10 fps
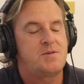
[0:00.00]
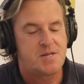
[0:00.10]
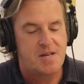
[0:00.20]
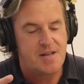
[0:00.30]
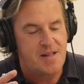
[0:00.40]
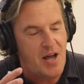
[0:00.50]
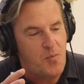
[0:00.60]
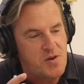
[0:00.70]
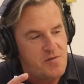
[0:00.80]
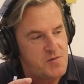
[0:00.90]
you see that, and
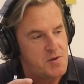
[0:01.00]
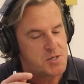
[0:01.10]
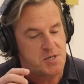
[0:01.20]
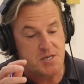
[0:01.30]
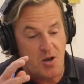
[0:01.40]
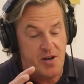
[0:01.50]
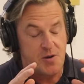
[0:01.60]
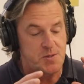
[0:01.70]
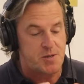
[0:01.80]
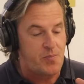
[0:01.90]
when you've decided
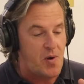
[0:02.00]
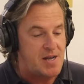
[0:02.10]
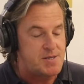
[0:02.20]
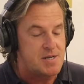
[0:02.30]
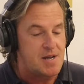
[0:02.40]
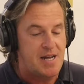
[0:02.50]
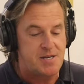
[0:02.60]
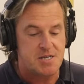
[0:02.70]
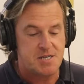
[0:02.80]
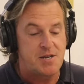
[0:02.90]
on some branding and
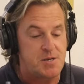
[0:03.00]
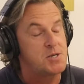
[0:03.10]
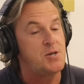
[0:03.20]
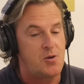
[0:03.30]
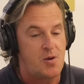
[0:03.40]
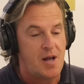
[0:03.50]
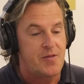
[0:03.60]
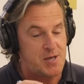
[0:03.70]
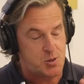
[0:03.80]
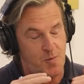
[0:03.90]
it's sent to you,
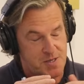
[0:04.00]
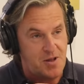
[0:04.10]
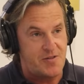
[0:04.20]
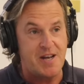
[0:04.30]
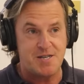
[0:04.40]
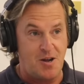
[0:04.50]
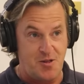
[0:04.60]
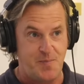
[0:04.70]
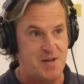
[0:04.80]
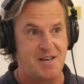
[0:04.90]
that's almost like, that's like
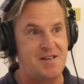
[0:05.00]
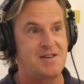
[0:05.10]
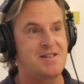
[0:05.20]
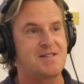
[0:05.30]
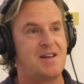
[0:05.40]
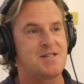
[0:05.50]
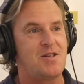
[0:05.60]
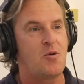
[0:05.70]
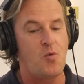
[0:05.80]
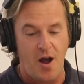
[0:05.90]
the beginning, isn't it? It's
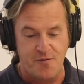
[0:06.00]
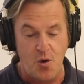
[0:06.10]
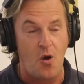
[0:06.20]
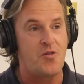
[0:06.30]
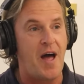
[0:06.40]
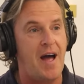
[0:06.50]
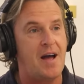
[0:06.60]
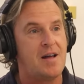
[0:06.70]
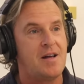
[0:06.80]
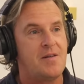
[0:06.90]
like, well, I've got that,
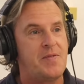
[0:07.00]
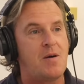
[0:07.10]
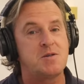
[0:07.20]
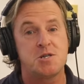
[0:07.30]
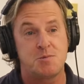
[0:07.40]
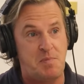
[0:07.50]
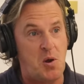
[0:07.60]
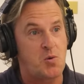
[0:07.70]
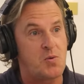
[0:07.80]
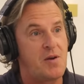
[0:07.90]
now it's just
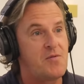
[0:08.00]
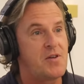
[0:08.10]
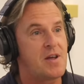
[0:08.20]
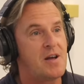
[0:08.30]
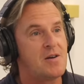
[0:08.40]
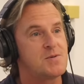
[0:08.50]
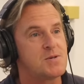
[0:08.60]
build on everything else.